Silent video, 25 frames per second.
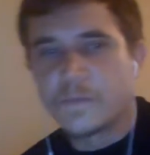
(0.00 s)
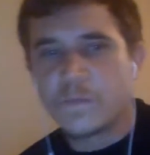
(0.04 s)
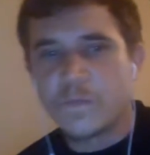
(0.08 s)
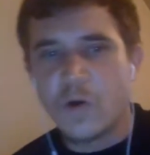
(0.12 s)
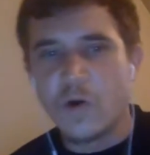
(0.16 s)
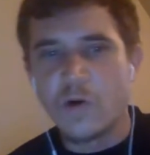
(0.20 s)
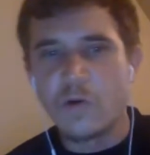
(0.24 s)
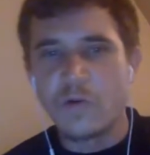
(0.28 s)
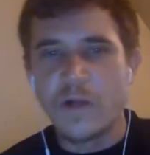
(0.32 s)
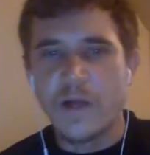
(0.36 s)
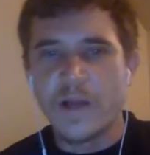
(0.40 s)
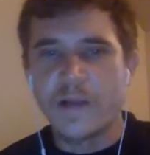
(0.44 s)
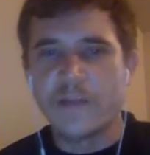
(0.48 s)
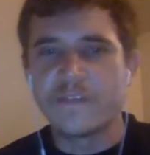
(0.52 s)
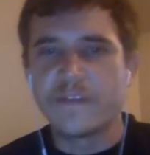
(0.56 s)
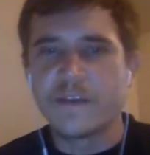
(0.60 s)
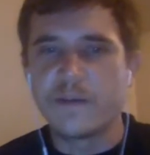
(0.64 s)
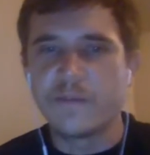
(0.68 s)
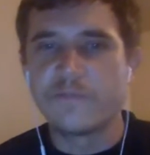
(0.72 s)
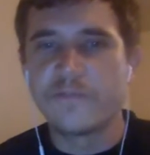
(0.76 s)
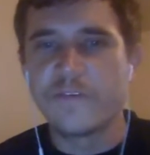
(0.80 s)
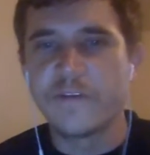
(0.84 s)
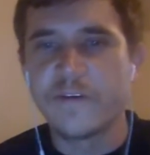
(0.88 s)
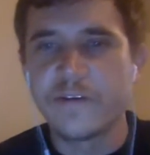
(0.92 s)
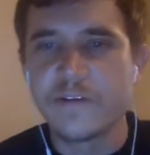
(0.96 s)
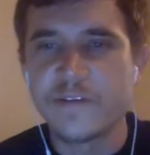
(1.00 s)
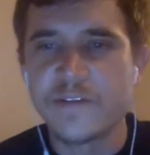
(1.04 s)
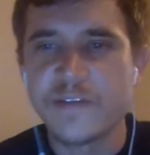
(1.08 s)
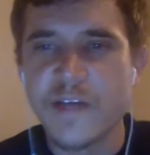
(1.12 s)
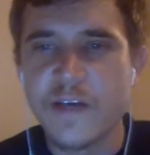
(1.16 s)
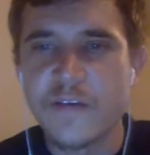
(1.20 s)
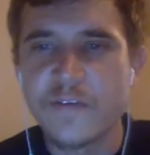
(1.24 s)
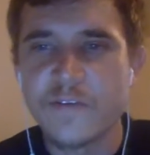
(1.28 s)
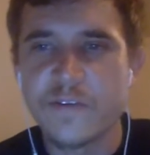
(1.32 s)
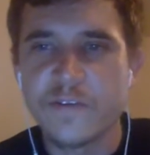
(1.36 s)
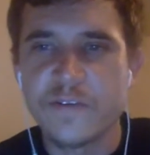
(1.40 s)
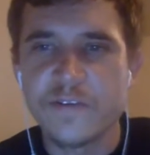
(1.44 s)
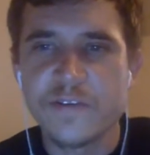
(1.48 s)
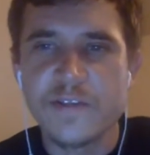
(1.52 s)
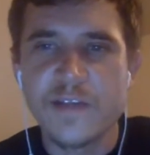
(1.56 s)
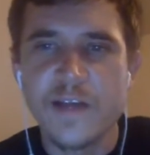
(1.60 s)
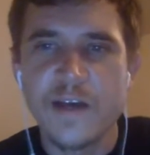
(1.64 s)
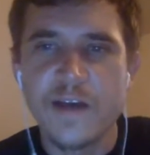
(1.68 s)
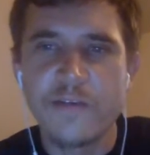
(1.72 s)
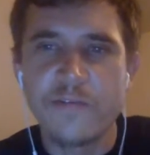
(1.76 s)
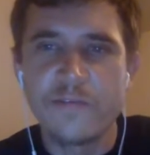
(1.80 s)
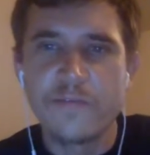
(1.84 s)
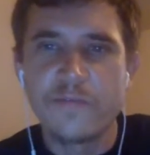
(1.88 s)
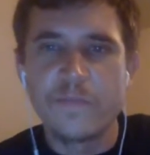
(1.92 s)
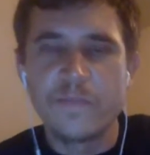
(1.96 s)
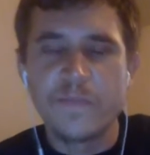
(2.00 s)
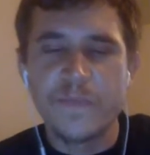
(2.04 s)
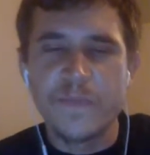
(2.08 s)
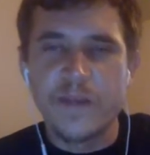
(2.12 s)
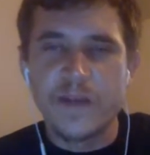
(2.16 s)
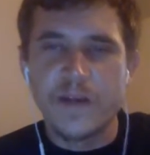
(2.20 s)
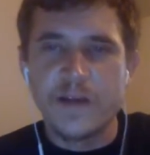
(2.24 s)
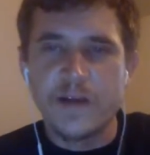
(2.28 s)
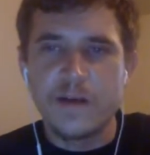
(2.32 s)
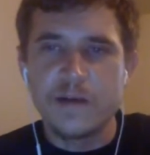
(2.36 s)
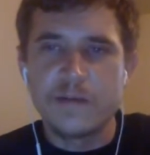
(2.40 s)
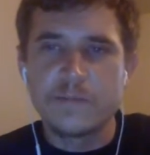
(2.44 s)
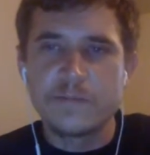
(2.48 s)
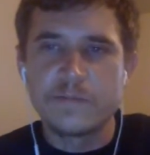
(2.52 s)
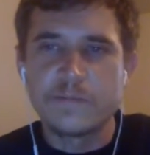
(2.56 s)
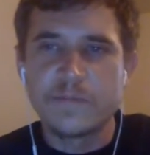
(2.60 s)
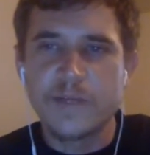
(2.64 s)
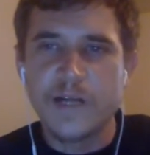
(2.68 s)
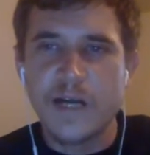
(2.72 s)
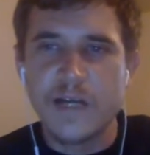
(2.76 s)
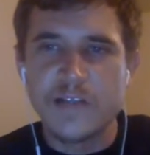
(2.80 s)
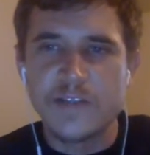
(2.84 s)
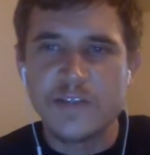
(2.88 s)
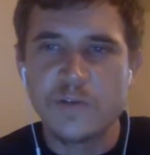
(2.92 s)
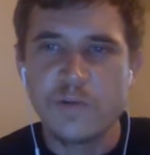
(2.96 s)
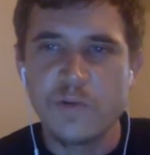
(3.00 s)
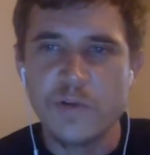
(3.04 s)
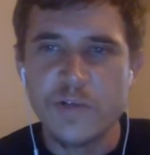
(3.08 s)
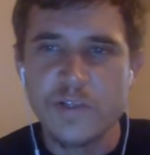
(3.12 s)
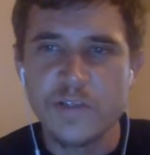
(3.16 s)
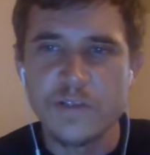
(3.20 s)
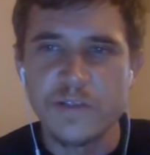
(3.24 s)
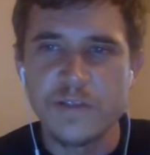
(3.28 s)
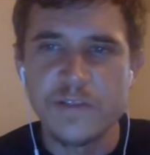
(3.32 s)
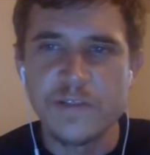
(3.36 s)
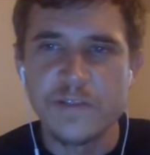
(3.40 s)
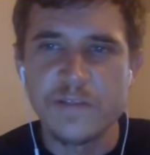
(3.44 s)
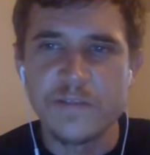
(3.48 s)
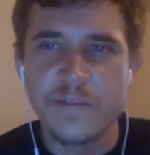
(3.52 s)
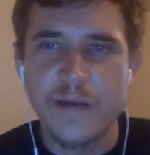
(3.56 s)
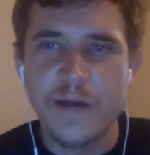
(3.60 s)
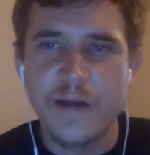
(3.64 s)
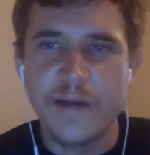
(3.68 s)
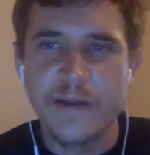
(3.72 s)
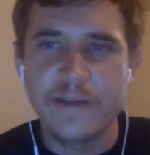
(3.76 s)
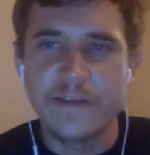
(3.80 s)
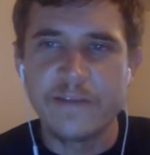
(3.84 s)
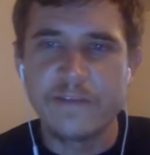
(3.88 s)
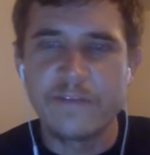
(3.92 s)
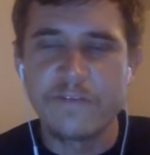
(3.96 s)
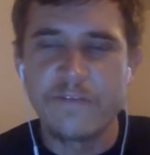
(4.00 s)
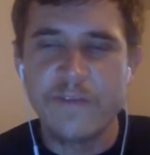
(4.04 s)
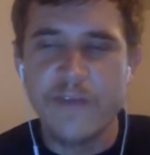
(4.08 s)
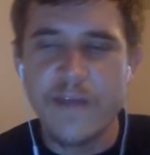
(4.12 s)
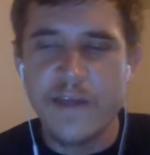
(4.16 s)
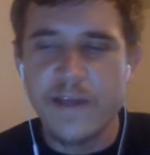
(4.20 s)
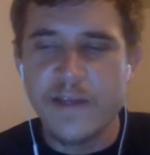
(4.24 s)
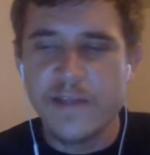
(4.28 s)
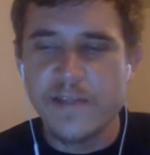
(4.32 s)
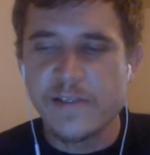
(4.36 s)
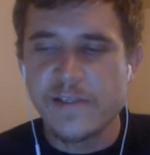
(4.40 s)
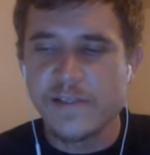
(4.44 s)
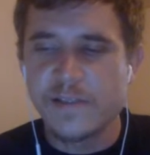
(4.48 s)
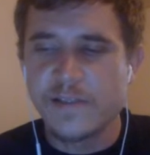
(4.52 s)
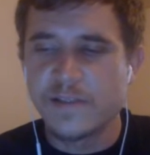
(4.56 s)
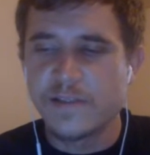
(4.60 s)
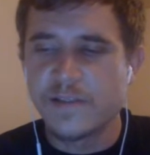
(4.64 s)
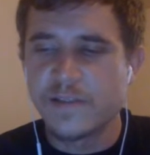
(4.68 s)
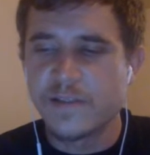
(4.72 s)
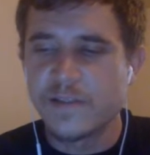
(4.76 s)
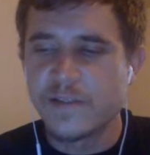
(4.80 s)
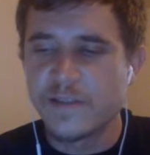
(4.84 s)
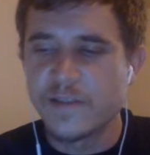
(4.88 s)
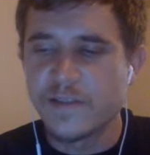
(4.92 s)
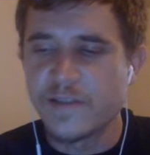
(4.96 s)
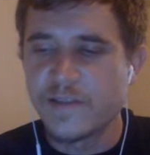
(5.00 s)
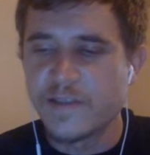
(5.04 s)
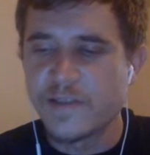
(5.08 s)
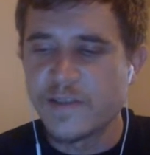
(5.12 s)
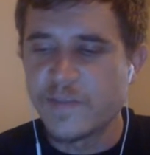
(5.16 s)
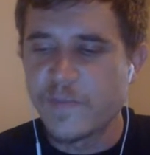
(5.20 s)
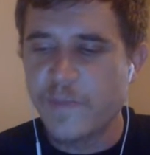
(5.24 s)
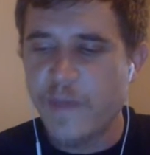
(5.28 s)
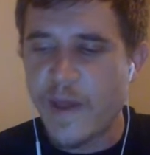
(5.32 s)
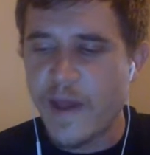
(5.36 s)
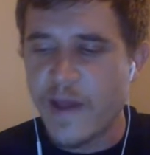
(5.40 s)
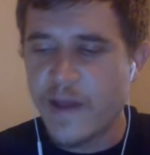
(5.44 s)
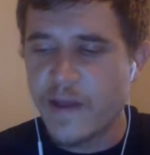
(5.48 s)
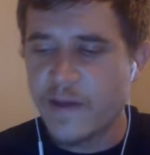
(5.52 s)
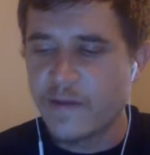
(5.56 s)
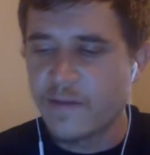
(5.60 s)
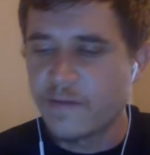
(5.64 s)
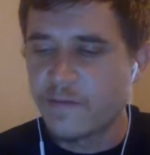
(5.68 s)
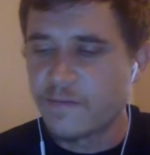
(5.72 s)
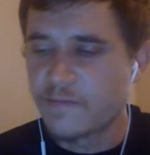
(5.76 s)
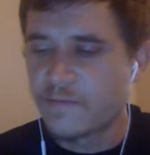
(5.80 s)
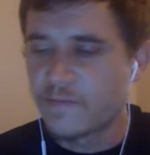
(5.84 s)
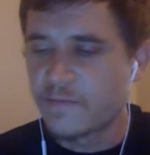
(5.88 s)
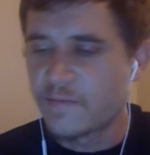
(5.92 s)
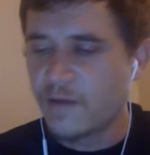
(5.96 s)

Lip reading: a whole lot of deep philosophical stuff, consequentialism on its face is bad.